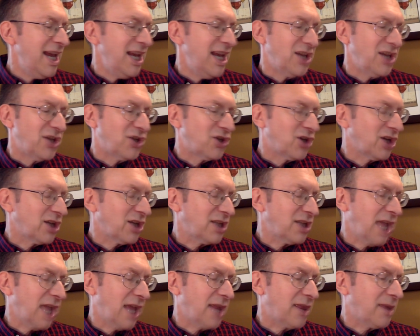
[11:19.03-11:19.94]
"It's
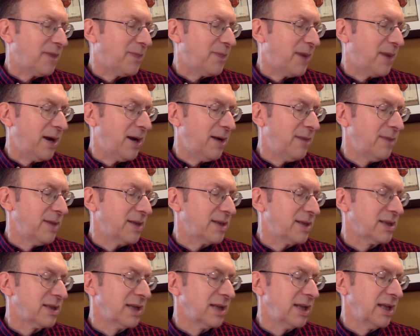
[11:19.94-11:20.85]
just like the bear Miss
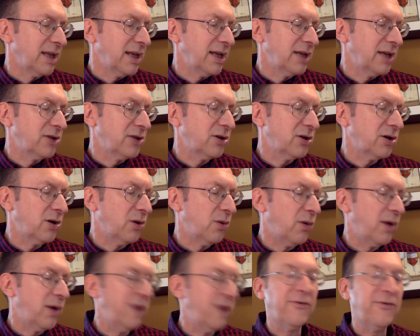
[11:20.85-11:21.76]
Lillian took
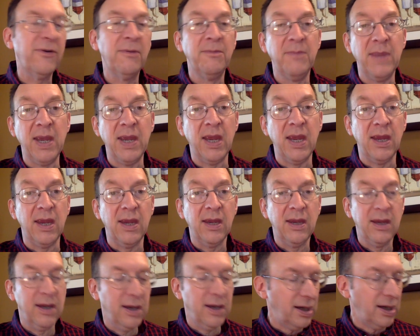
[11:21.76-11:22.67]
away from me,"
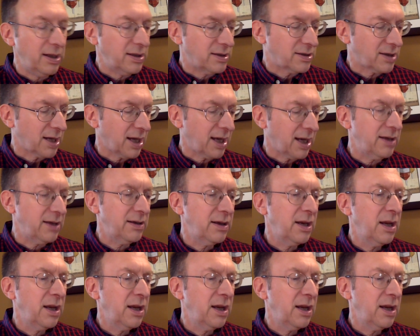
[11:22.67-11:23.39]
he said.